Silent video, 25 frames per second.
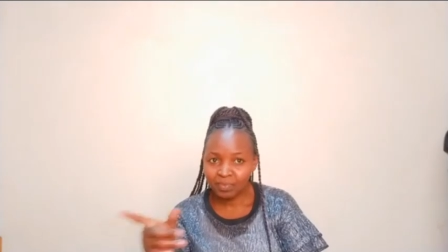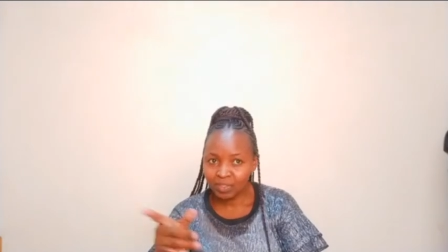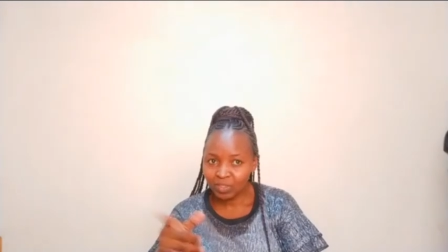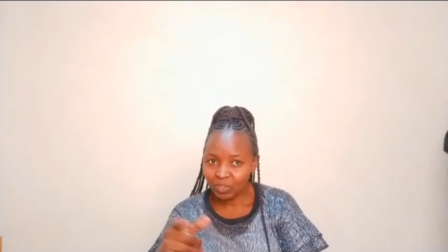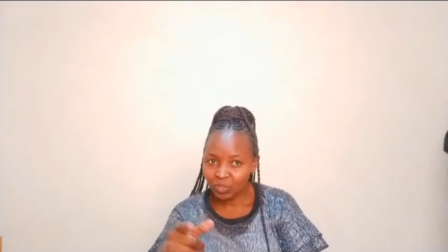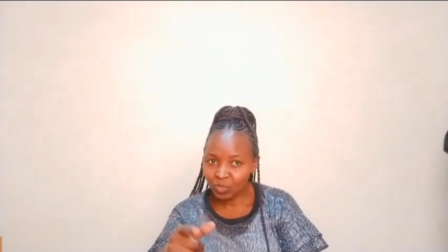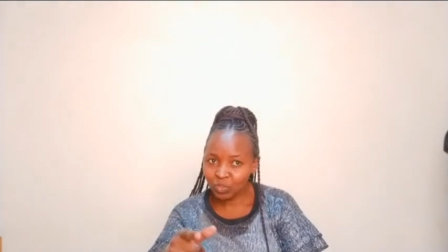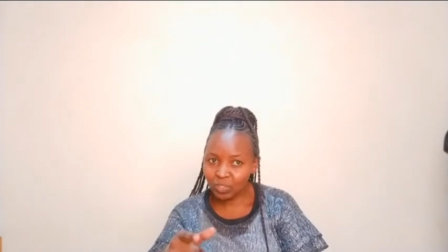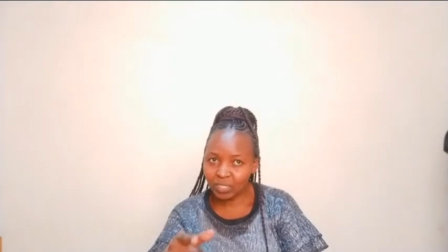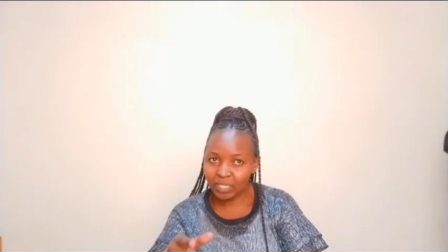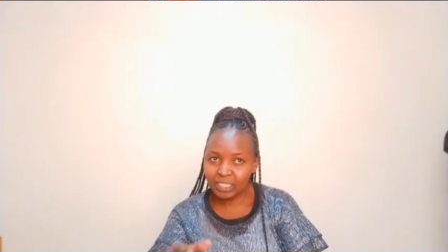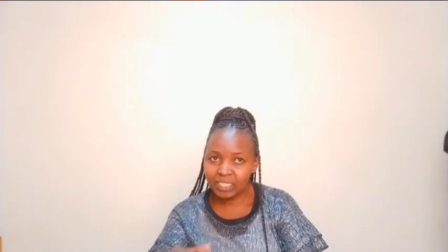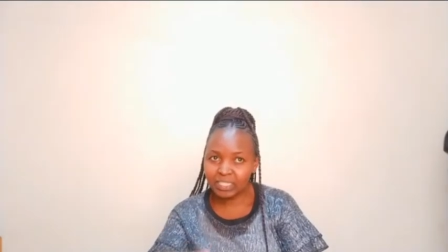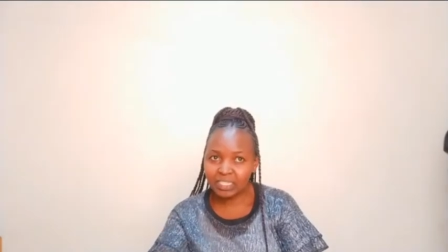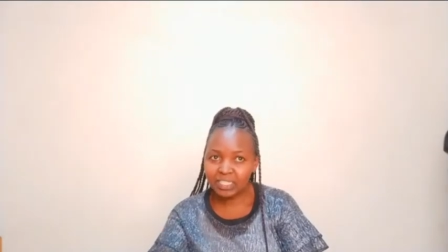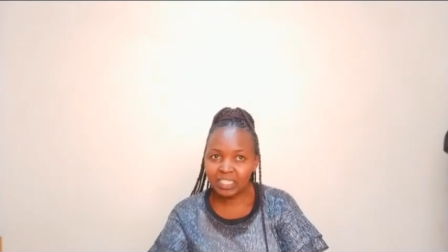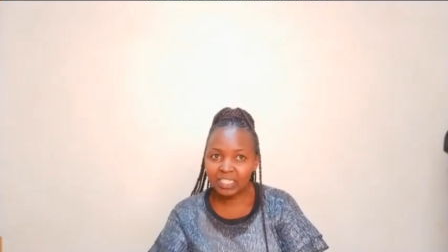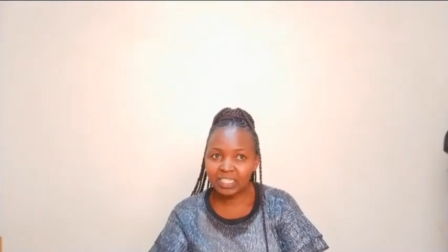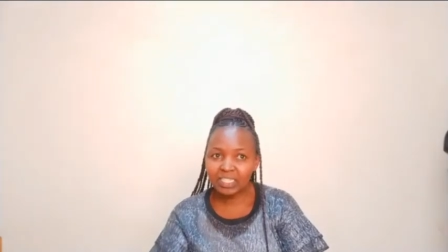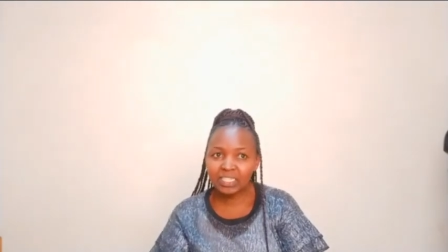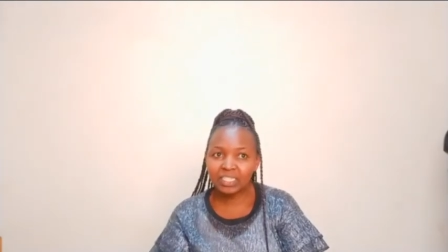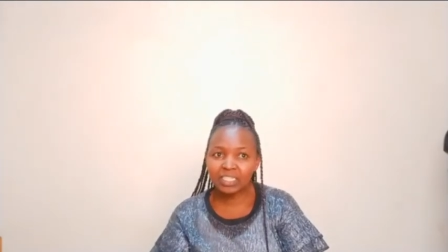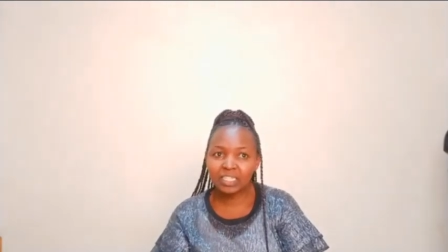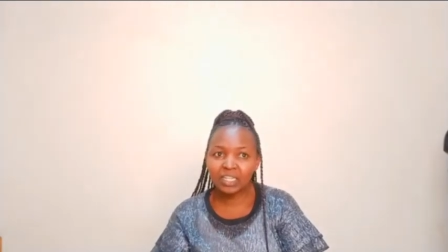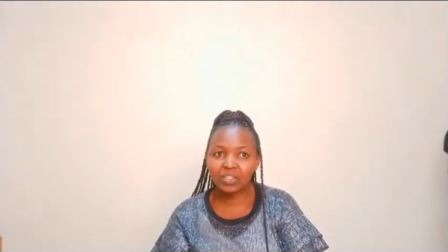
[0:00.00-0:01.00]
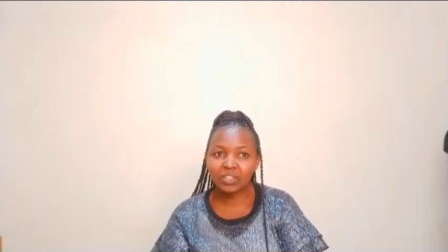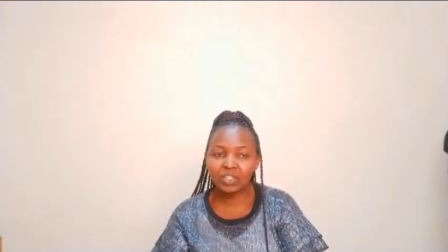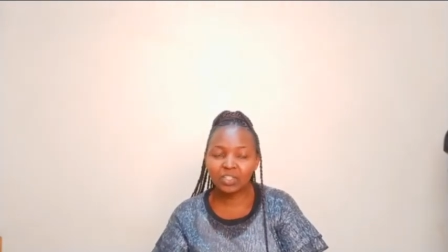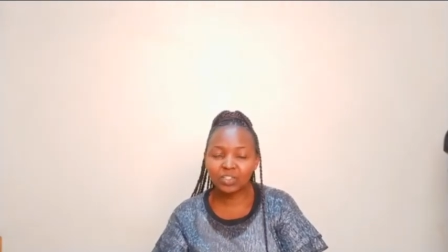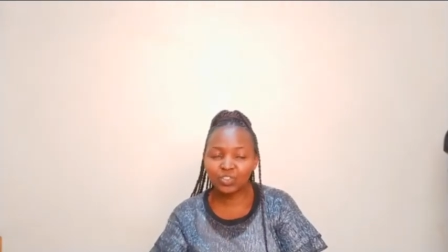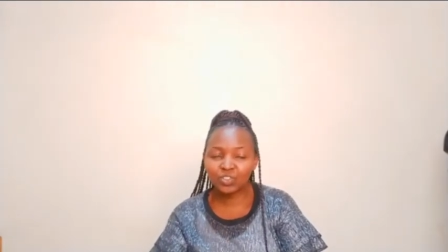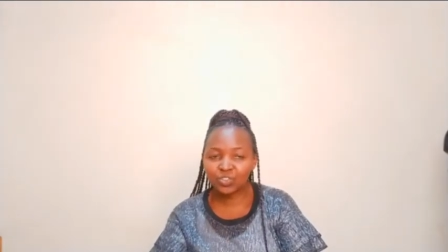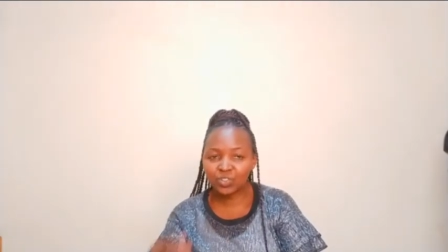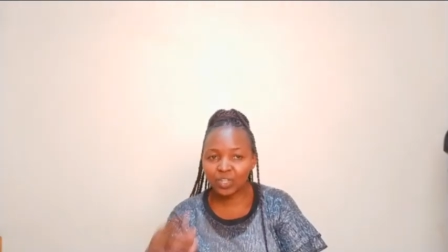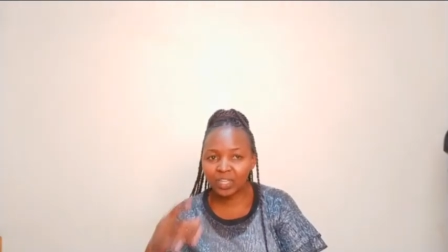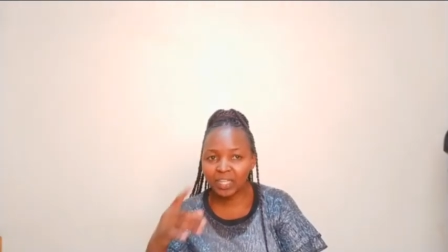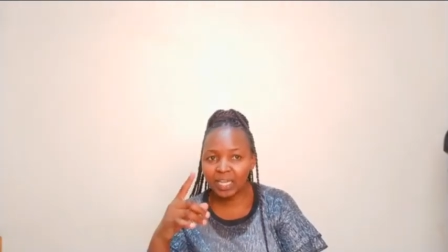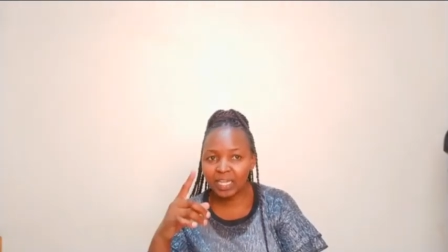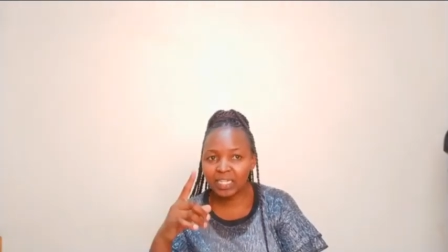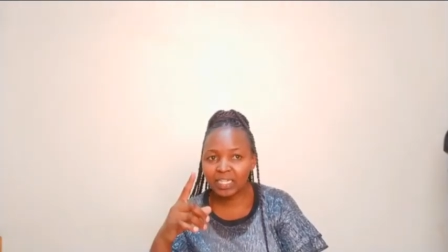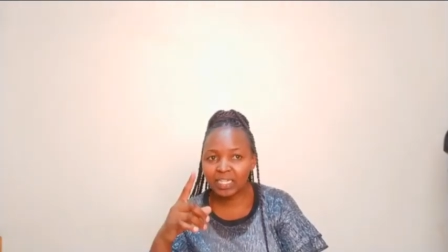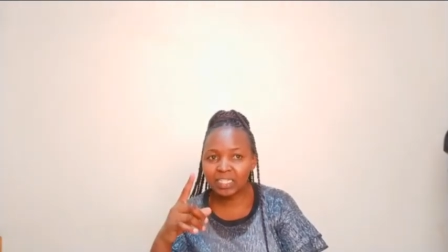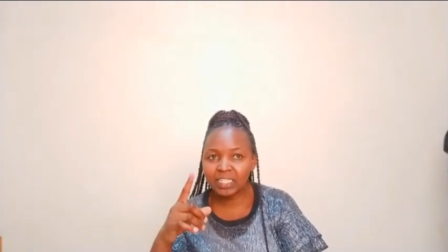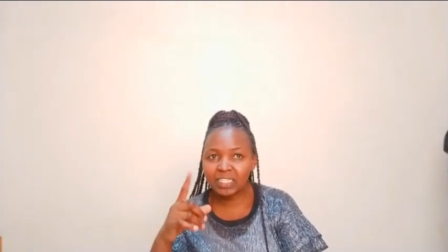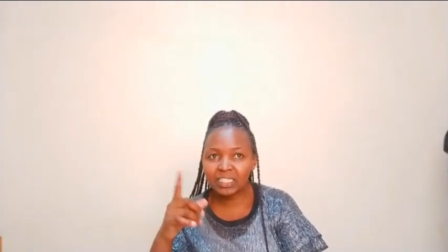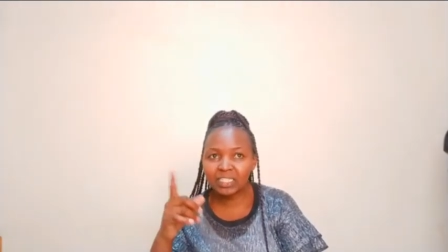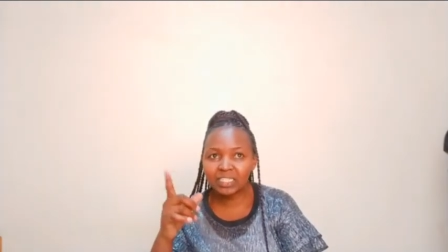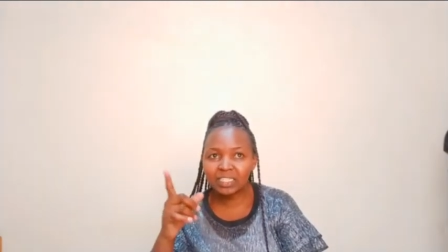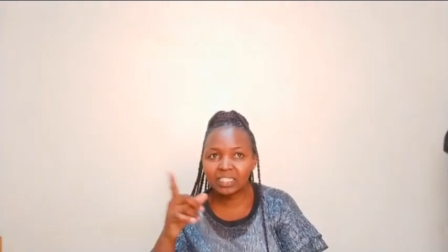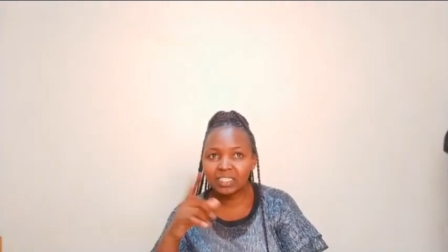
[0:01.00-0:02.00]
You can check it out. I'll try and
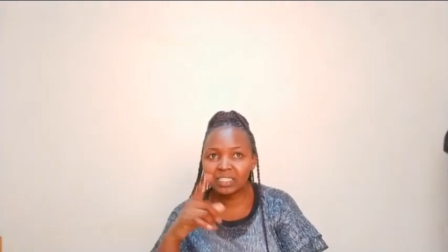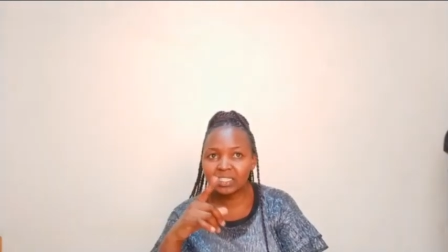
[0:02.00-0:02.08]
link it